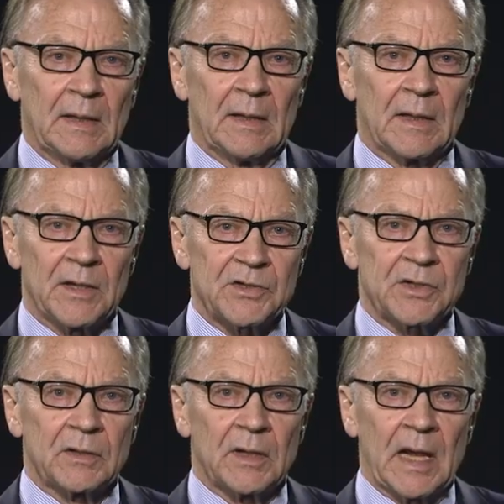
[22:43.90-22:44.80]
In
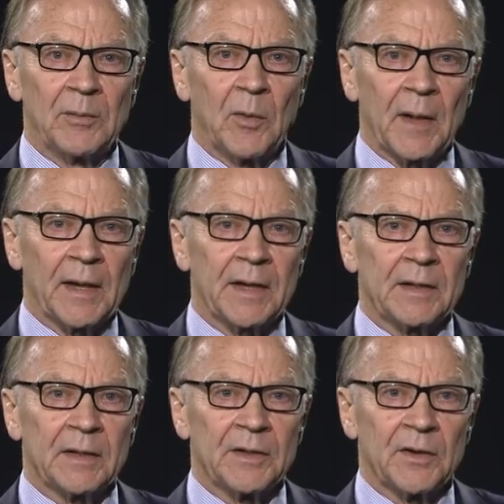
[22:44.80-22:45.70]
addition,
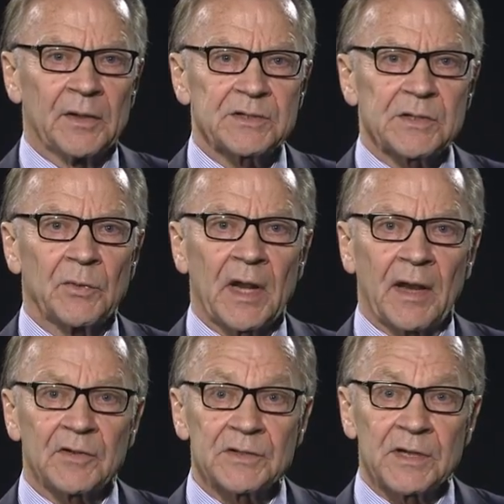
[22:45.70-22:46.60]
able-bodied adults would
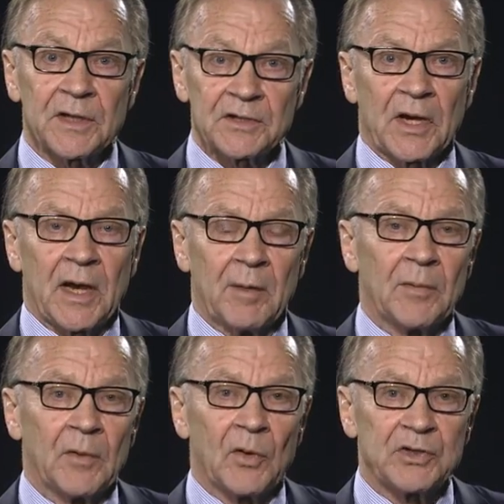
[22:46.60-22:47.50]
have to seek a job
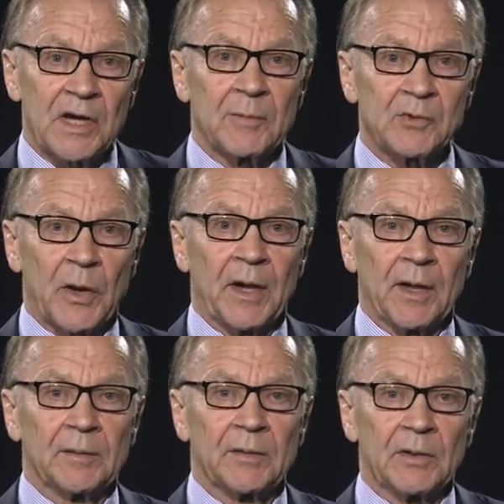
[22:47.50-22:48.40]
or job
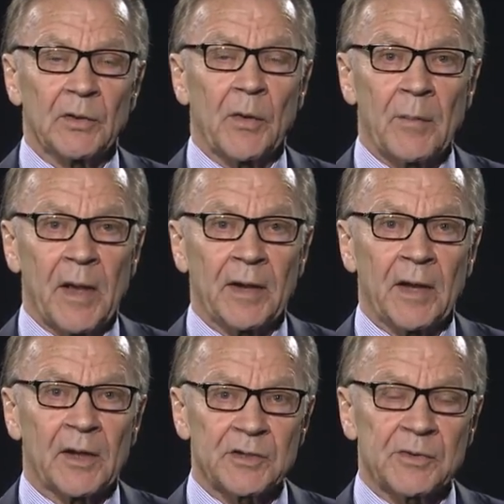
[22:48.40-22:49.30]
training to remain
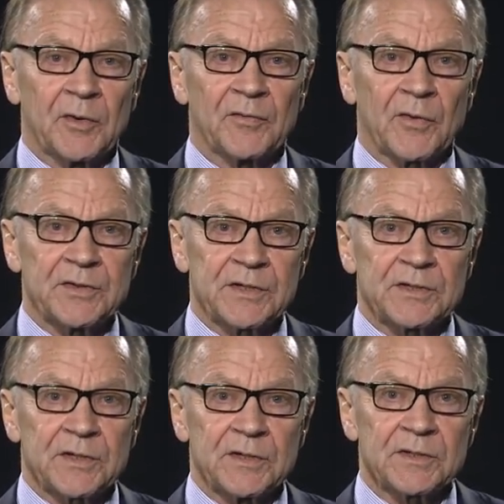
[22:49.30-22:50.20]
eligible for
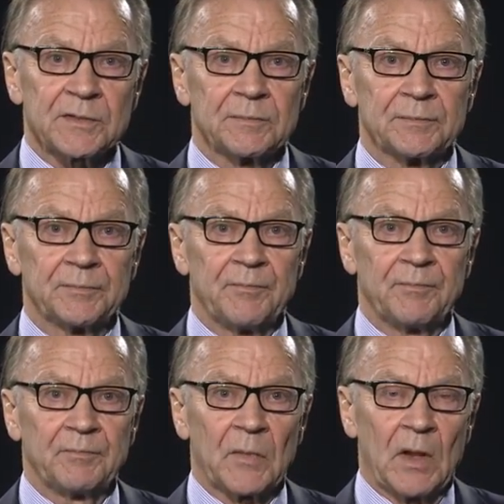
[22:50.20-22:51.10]
assistance.
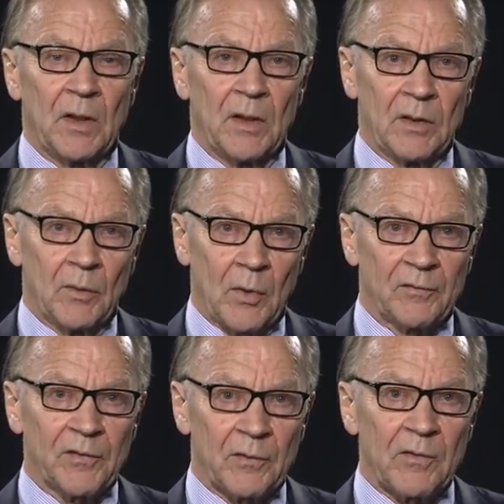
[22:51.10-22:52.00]
The
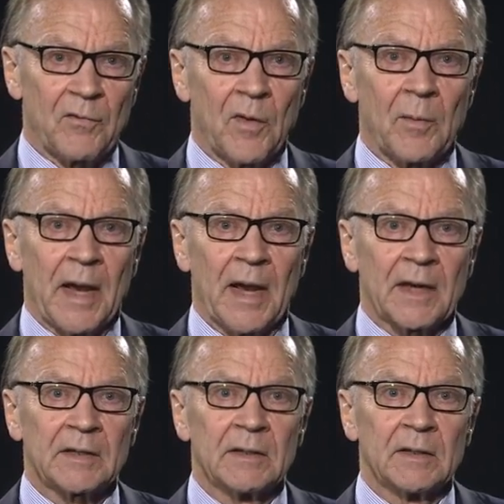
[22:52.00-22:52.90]
Welfare Reform
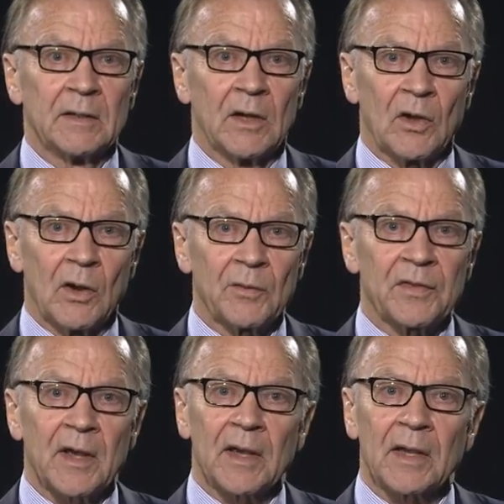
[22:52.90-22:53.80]
Act, along with
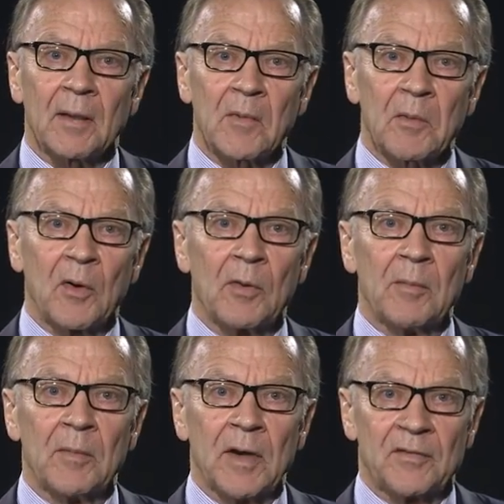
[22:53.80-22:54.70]
the economic
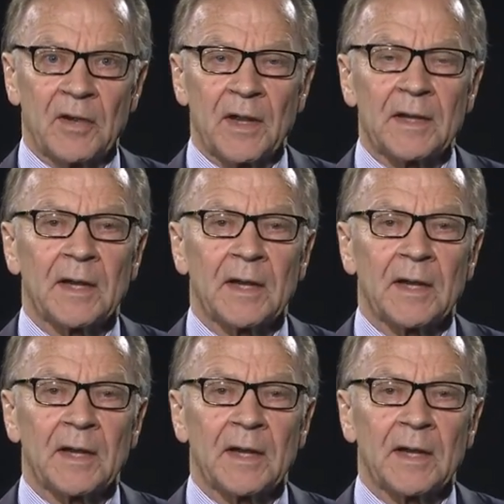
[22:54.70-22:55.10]
boom of the late